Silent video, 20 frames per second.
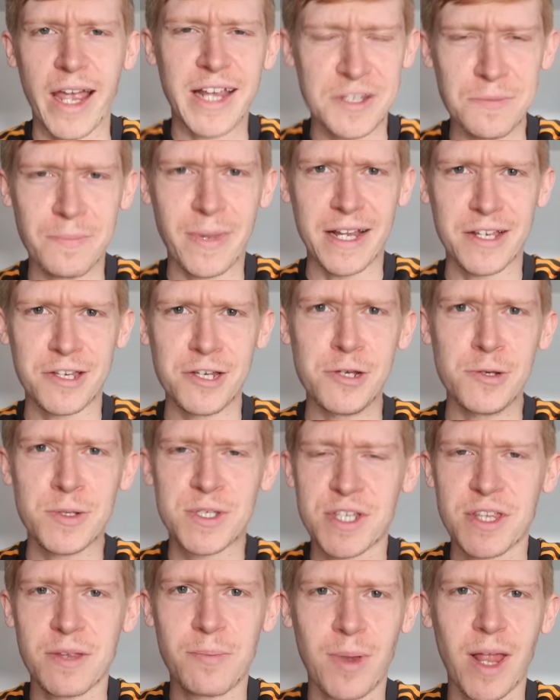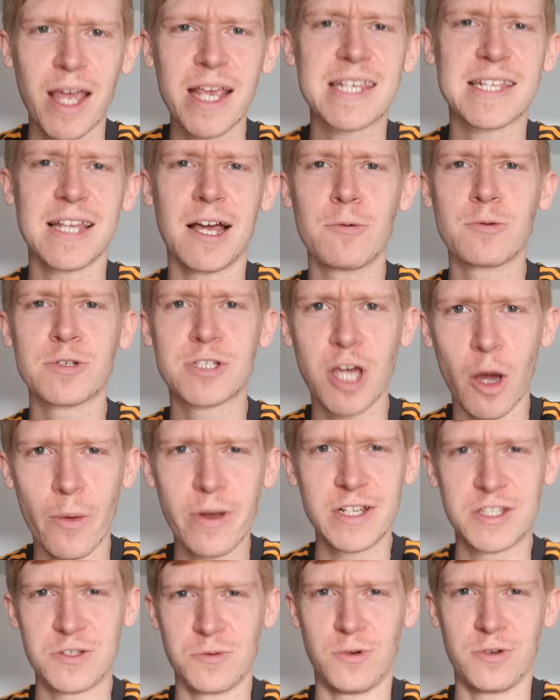Okay, some bad news. So the place that I was
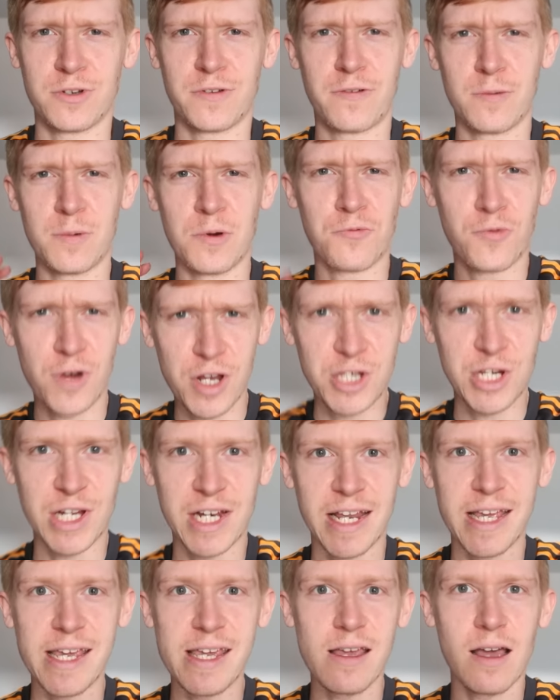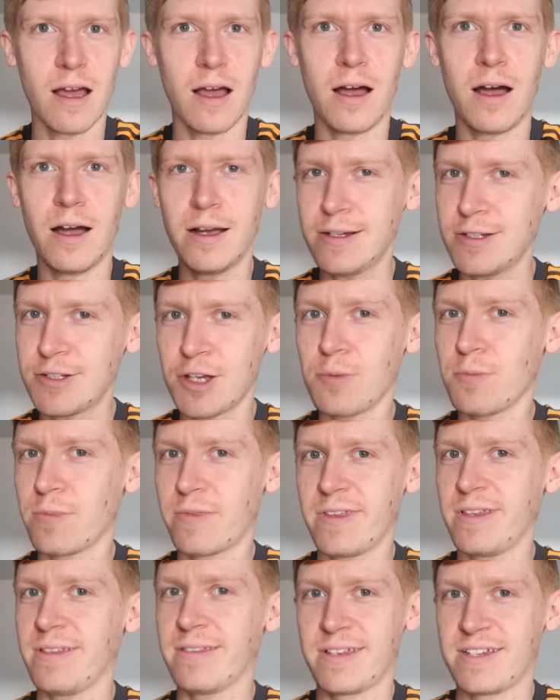going to order from originally, I don't
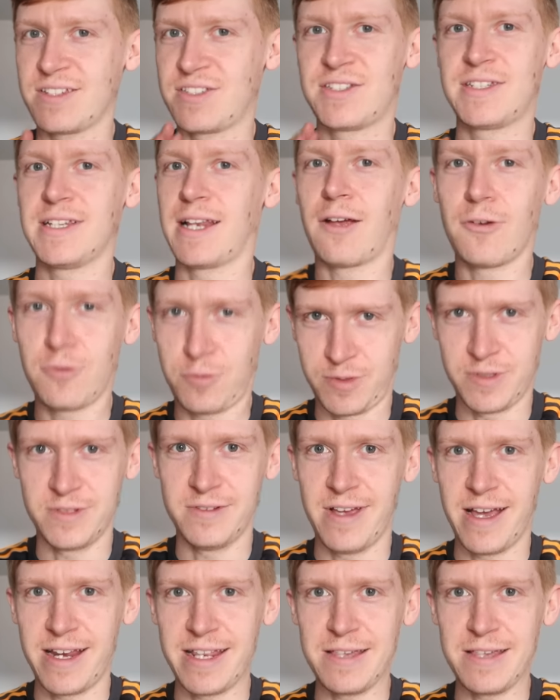think they're still open